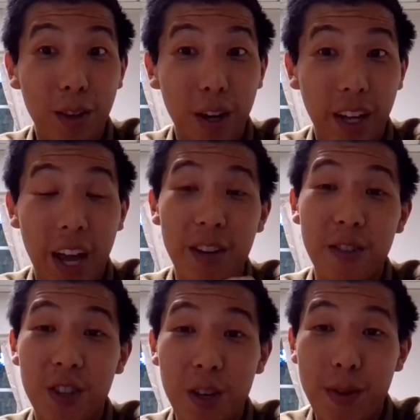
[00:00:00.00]
a look at your
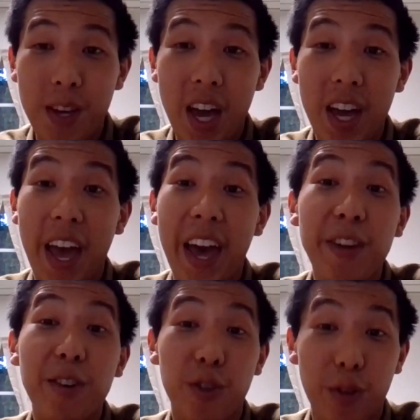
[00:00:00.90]
GPA
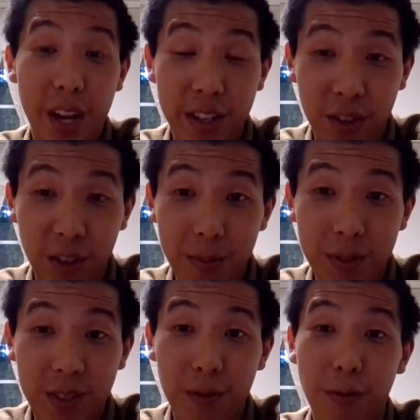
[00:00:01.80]
and your
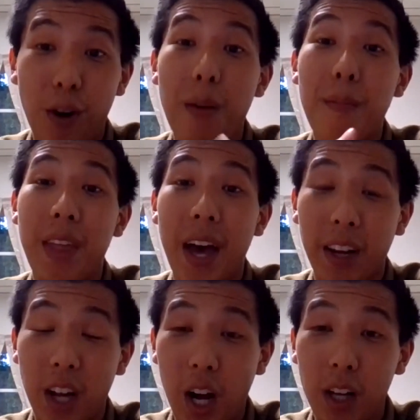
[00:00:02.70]
transcripts from
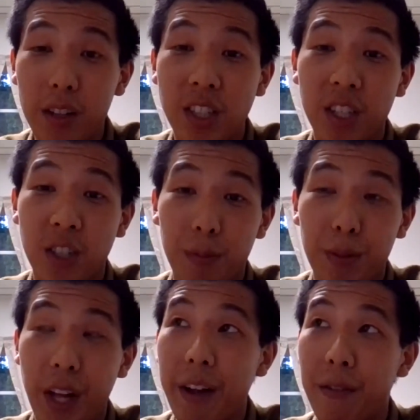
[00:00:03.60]
that college that you're
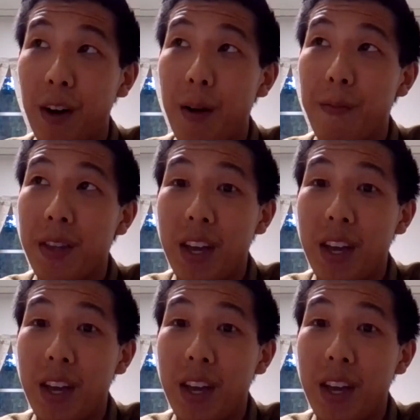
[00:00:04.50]
applying from.